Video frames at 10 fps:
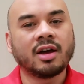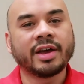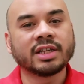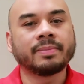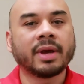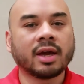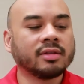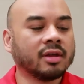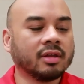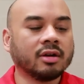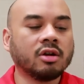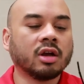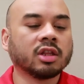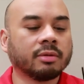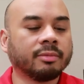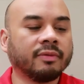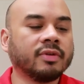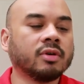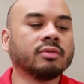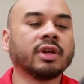Expect another long-term
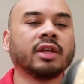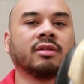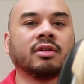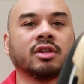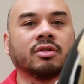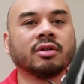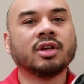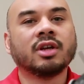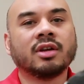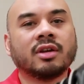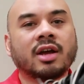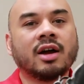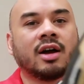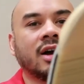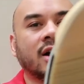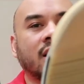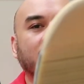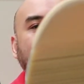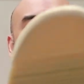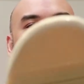review, and, you know,
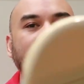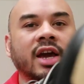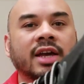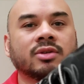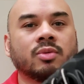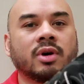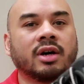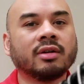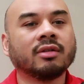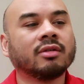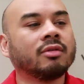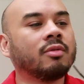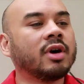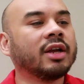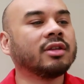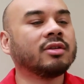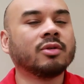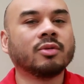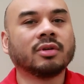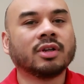I'll show you guys what
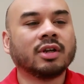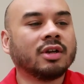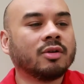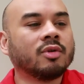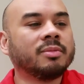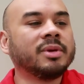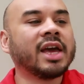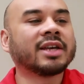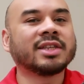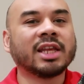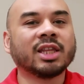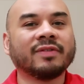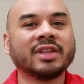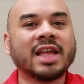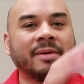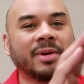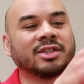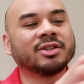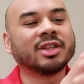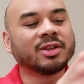would be the extent of the
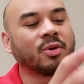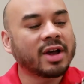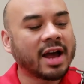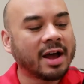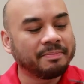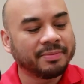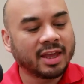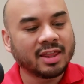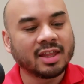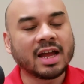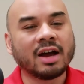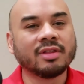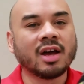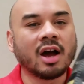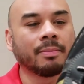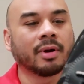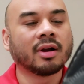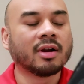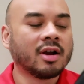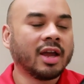damage on the toe cap, and then how the
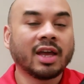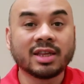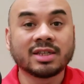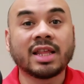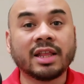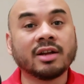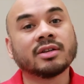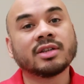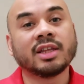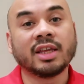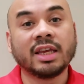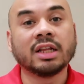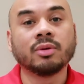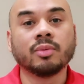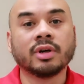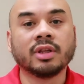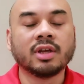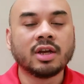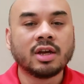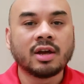upper and the sliders and the heel
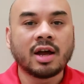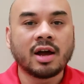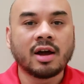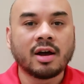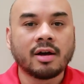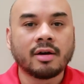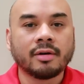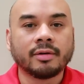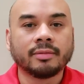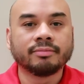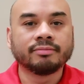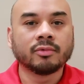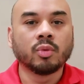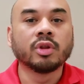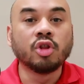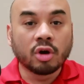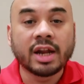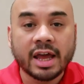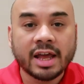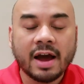would look
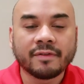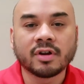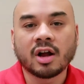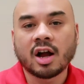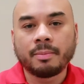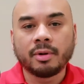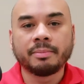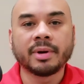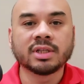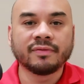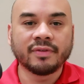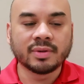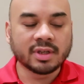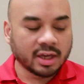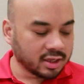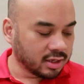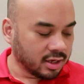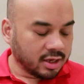like after a couple of months of using it.